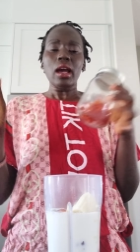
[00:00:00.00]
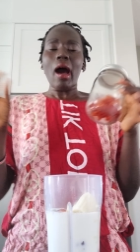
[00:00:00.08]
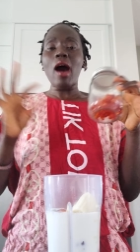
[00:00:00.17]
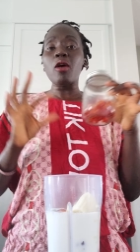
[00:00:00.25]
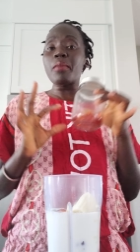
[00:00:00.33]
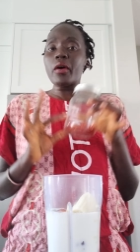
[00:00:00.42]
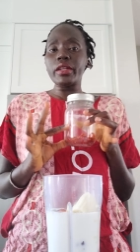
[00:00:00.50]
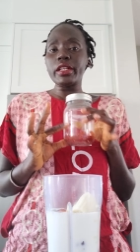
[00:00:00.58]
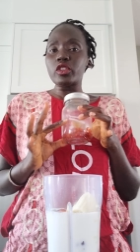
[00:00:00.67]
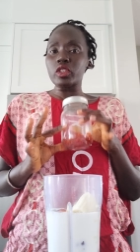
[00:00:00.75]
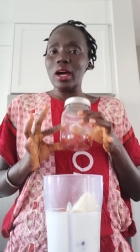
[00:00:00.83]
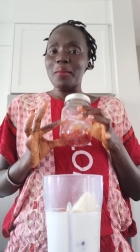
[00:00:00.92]
Our body
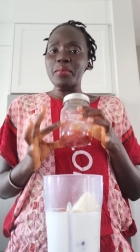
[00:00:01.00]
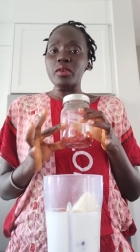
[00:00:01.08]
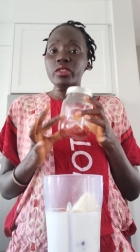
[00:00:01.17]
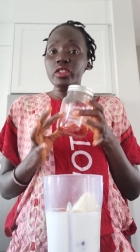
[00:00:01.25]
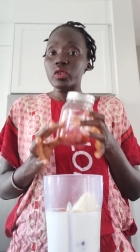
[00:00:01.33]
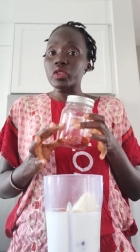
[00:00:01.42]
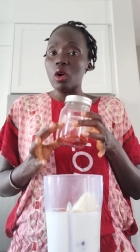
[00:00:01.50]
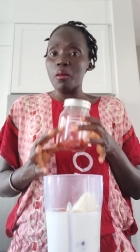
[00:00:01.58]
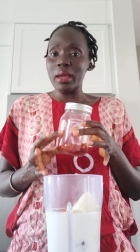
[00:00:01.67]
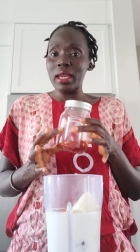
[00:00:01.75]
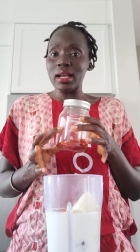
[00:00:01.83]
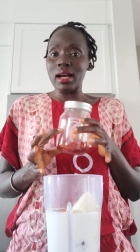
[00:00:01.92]
do not produce
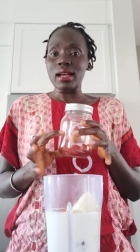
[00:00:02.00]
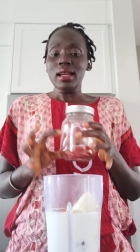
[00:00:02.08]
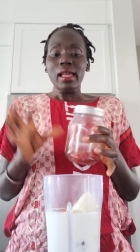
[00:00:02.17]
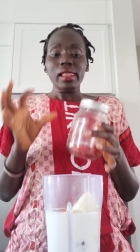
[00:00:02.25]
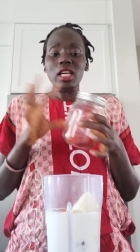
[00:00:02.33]
omega.